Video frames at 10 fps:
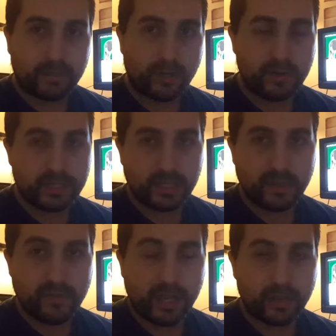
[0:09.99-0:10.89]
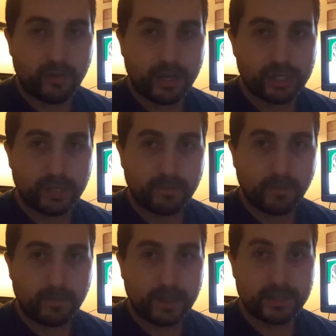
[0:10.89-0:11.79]
currency devaluation,
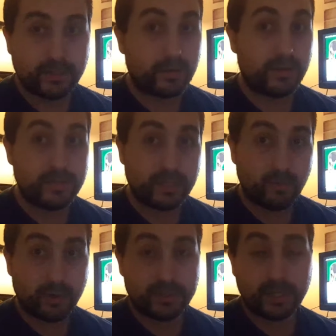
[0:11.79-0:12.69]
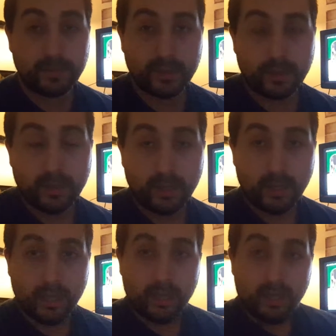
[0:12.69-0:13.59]
what makes a currency worth something,
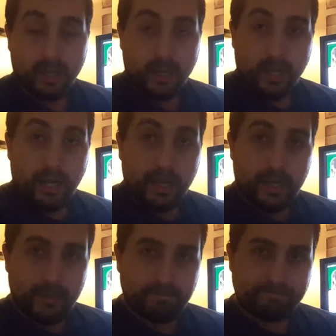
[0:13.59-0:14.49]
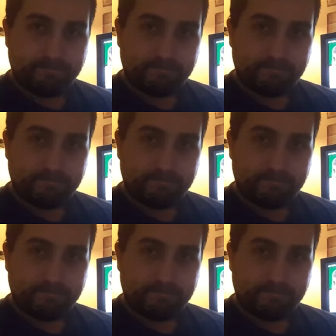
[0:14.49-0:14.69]
in